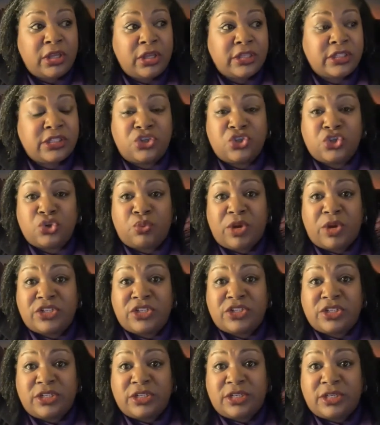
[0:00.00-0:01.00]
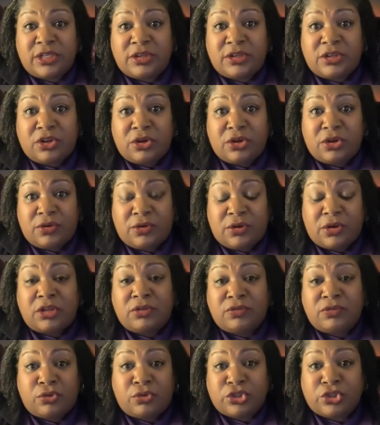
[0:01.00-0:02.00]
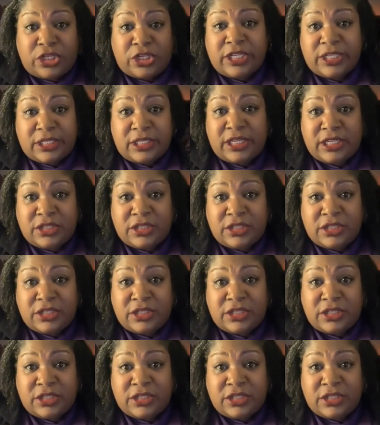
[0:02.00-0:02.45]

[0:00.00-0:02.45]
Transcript: situation, their unfortunate